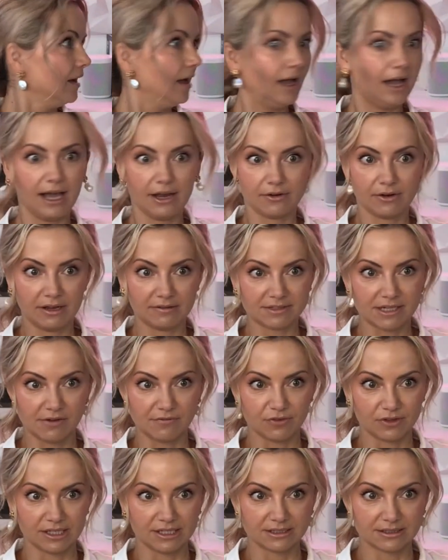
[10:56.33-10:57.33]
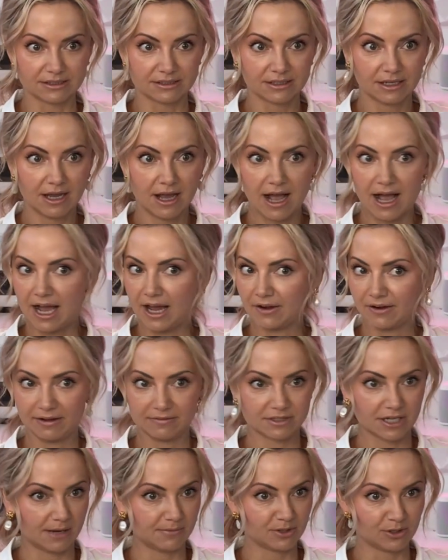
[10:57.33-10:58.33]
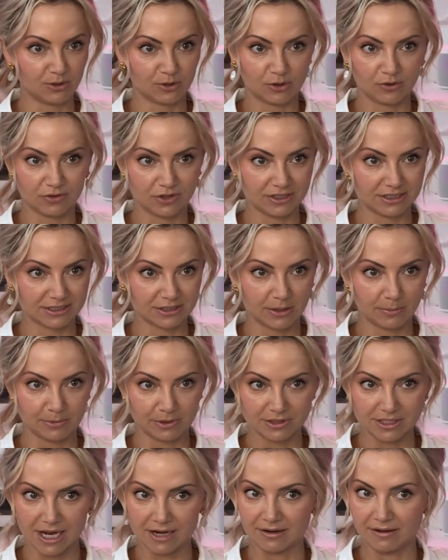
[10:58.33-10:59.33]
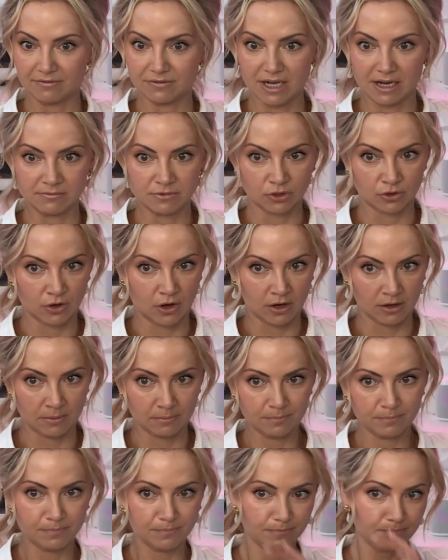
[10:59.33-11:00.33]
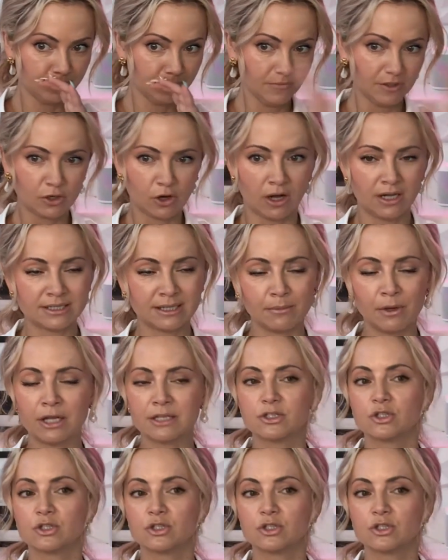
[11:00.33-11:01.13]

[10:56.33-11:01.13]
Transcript: I don't have time for this. I don't have time to look over these numbers. I don't have time to call, call them all.